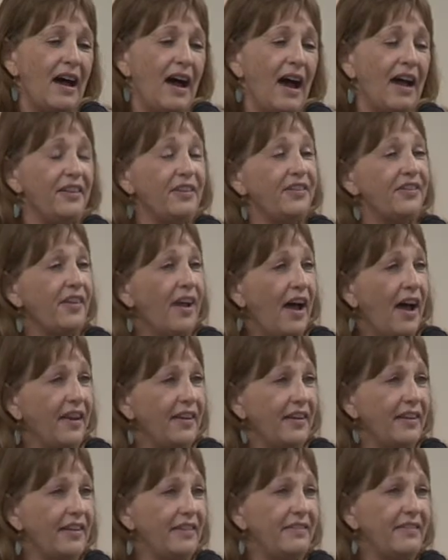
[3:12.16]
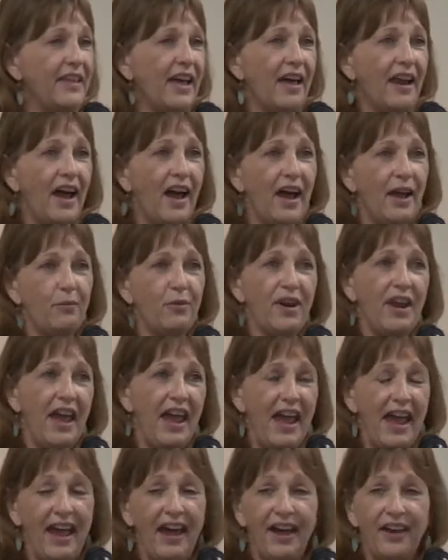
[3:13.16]
I decided that I would
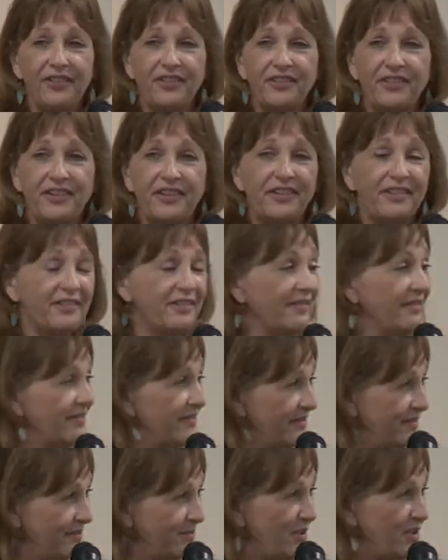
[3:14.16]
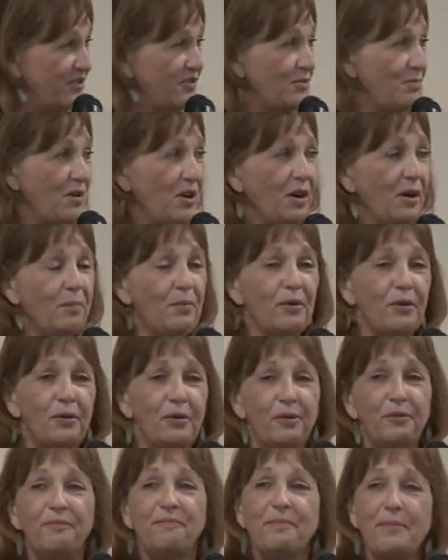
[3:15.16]
ask Mr.
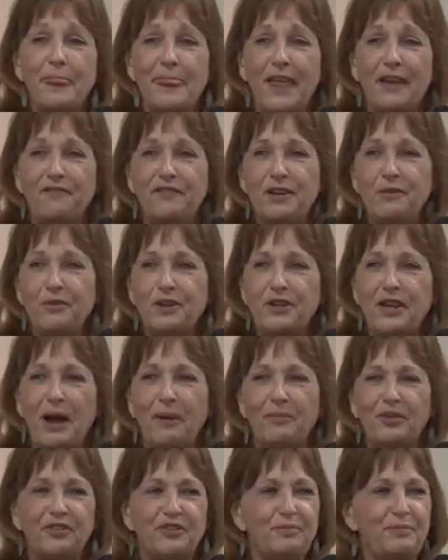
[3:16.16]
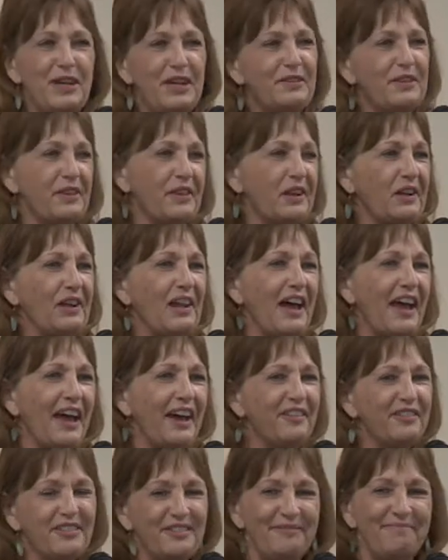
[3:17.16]
Meeropol if he would come and speak to the
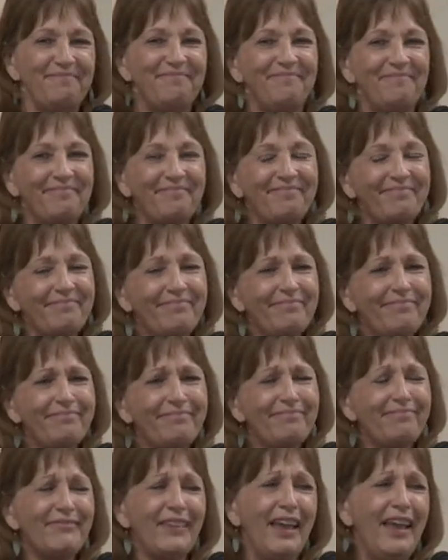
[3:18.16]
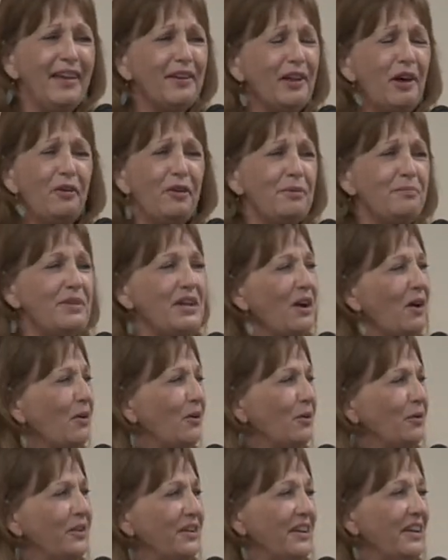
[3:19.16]
class, and lo and
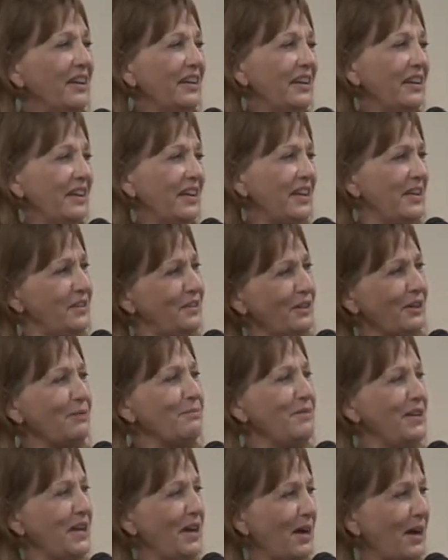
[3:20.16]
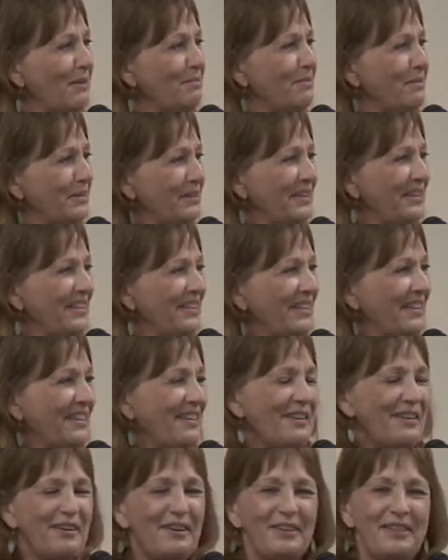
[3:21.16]
behold, he took me up
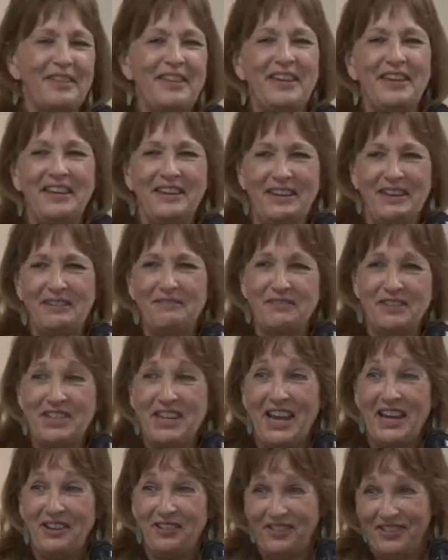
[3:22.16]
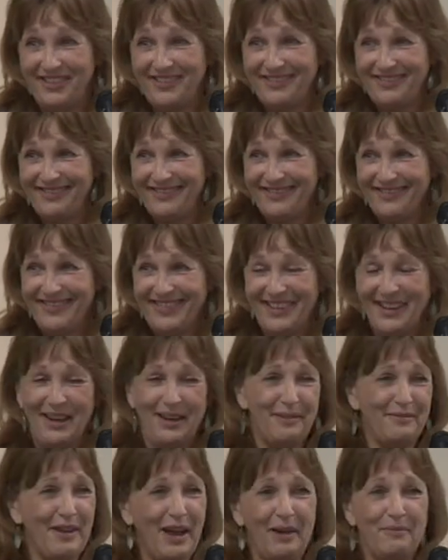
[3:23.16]
on the invitation and
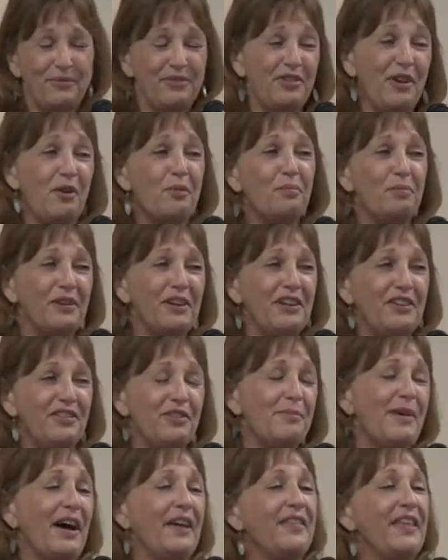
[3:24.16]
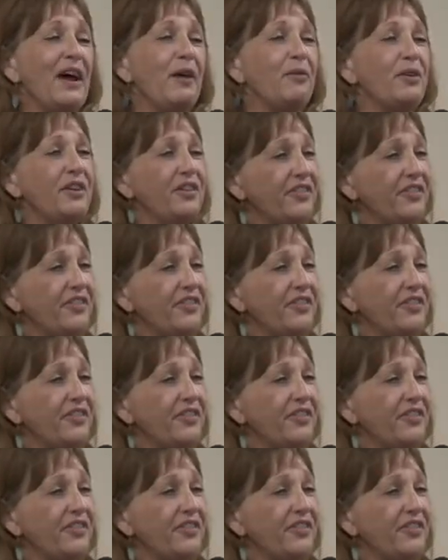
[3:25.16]
I'm, I'm so pleased about that.